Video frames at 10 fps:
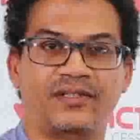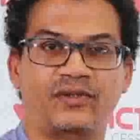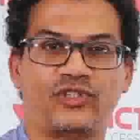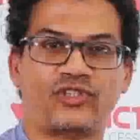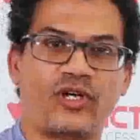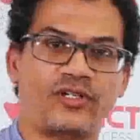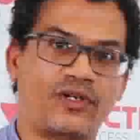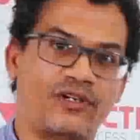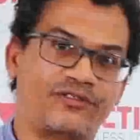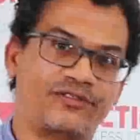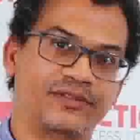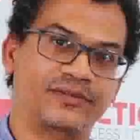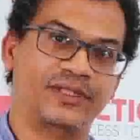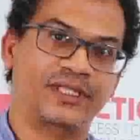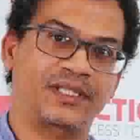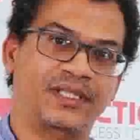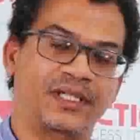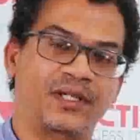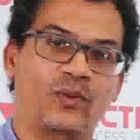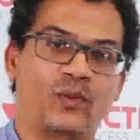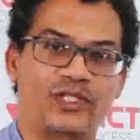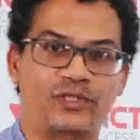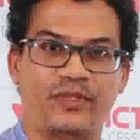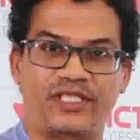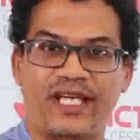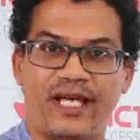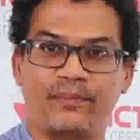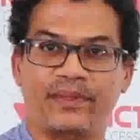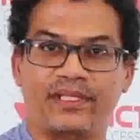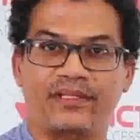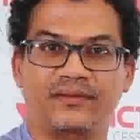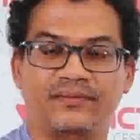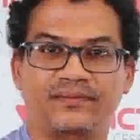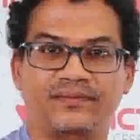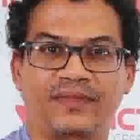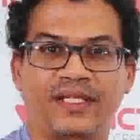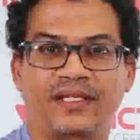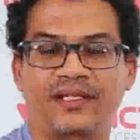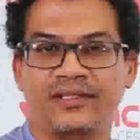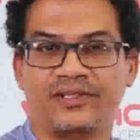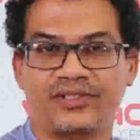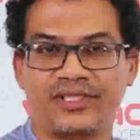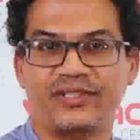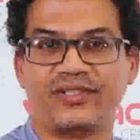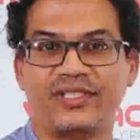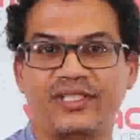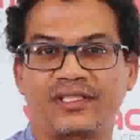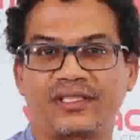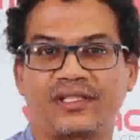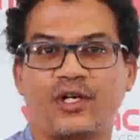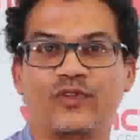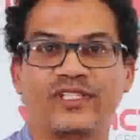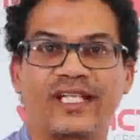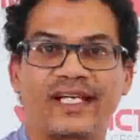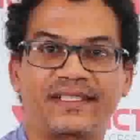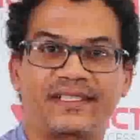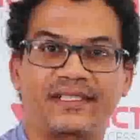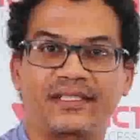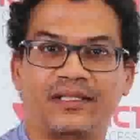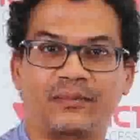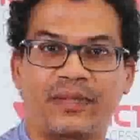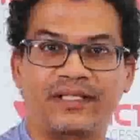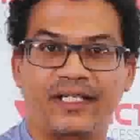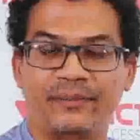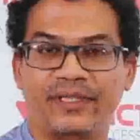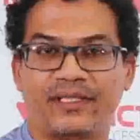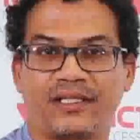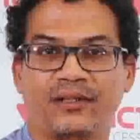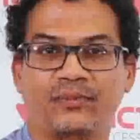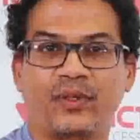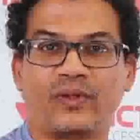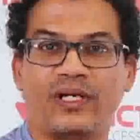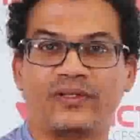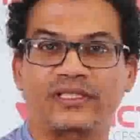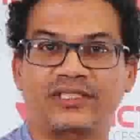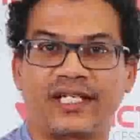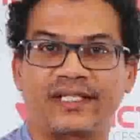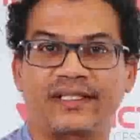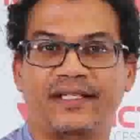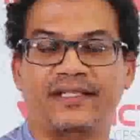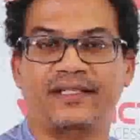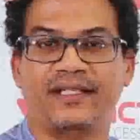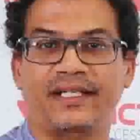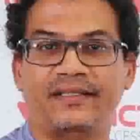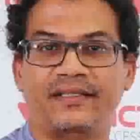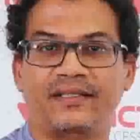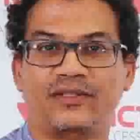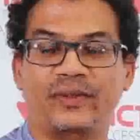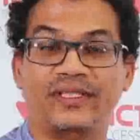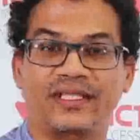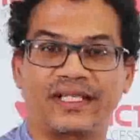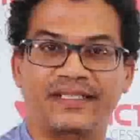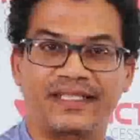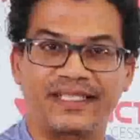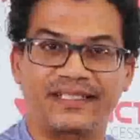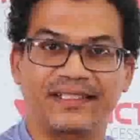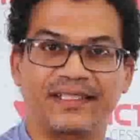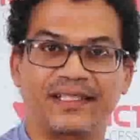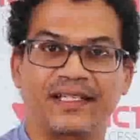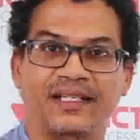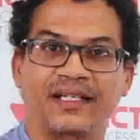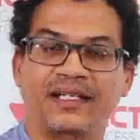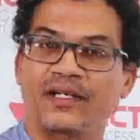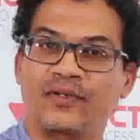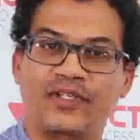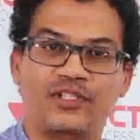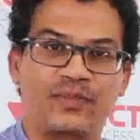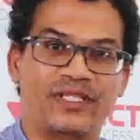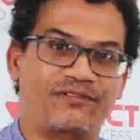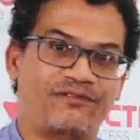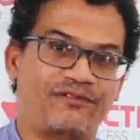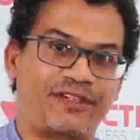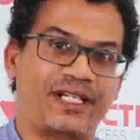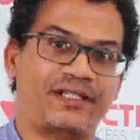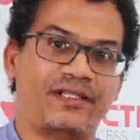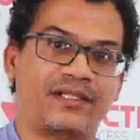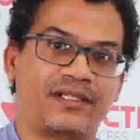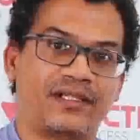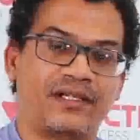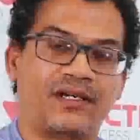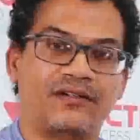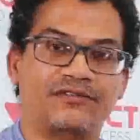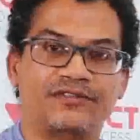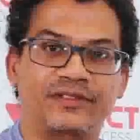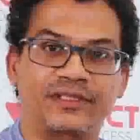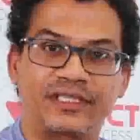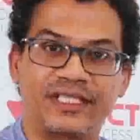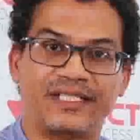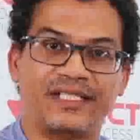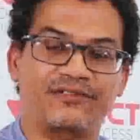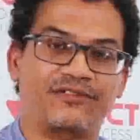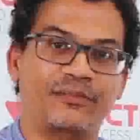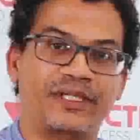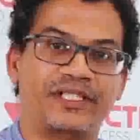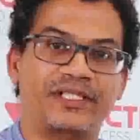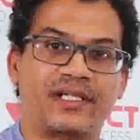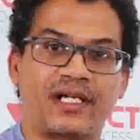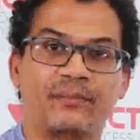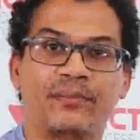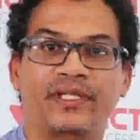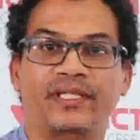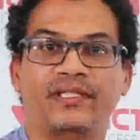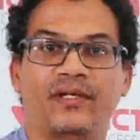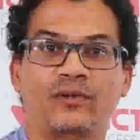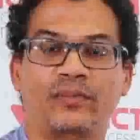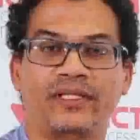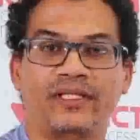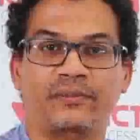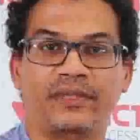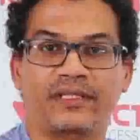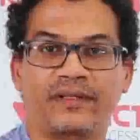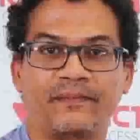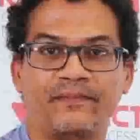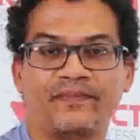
So to start off, what is busy happening? So since the COVID-19 pandemic broke out in China in late 2019, there's been a flood of disinformation accompanying the whole pandemic.